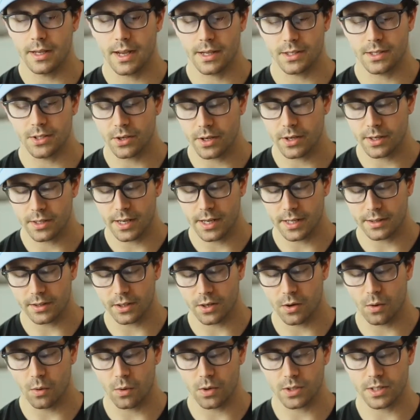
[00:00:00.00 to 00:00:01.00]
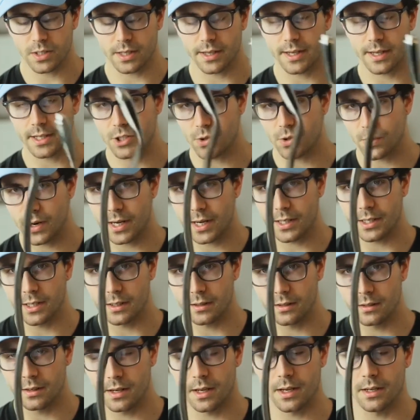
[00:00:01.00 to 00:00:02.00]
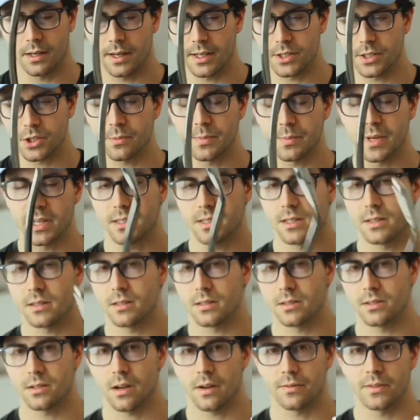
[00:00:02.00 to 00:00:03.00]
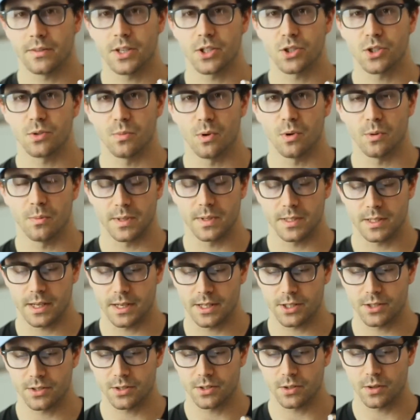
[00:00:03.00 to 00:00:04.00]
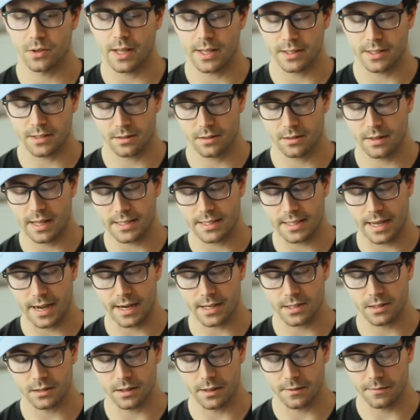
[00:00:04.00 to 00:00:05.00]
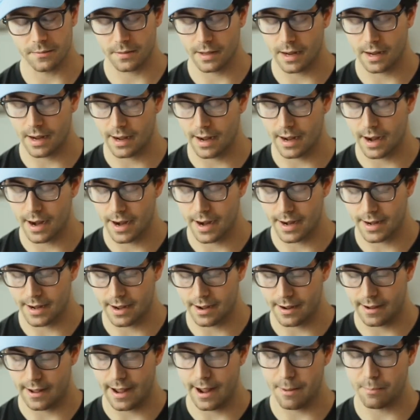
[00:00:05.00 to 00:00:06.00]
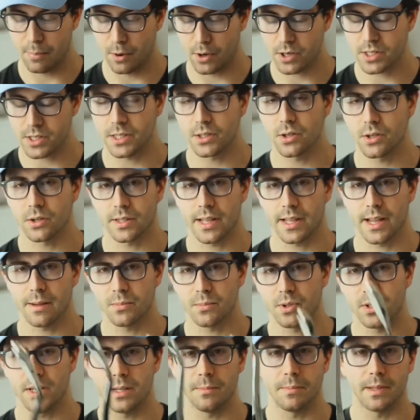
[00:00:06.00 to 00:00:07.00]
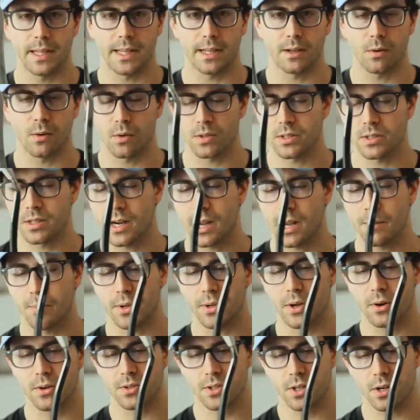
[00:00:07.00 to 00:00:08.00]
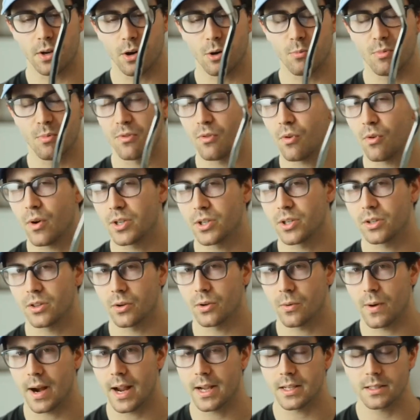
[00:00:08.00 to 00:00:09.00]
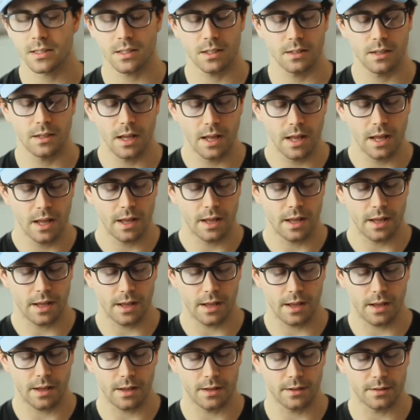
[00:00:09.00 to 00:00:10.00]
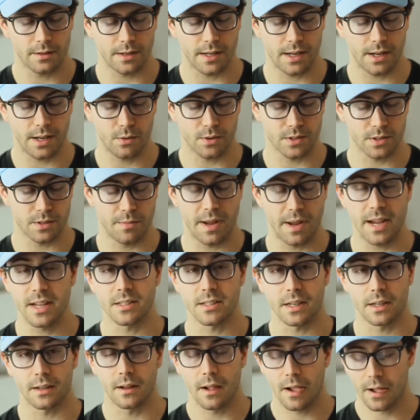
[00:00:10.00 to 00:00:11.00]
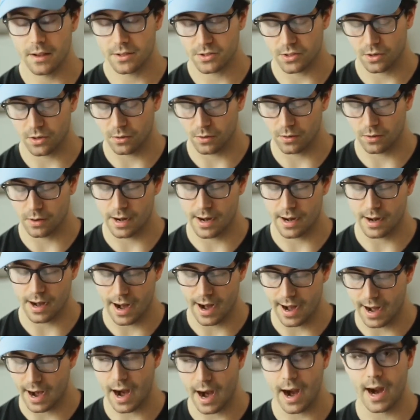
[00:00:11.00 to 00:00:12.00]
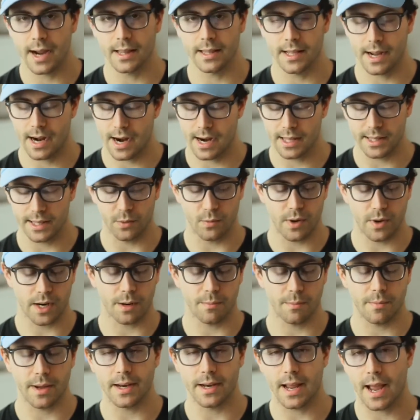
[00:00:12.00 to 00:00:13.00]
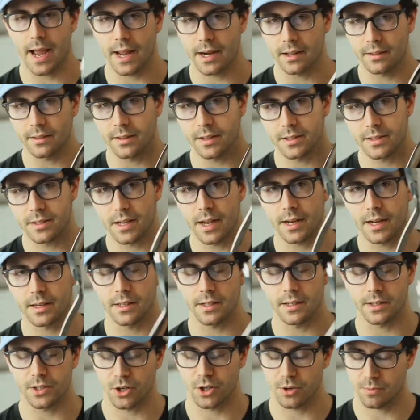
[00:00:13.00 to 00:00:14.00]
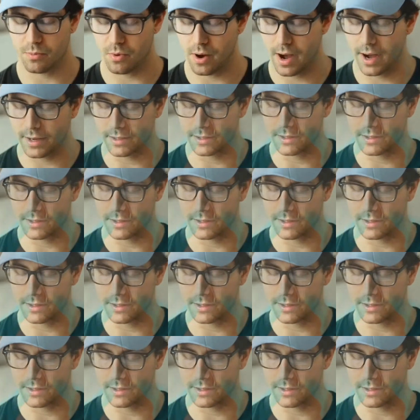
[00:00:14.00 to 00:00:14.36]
yes, you can take the course and get trained in instrument-assisted soft tissue mobilization. So that's excellent. I personally took the M2T-Blade course a couple years ago before I took the Graston, and it was amazing. So I highly, highly recommend adding this technique to your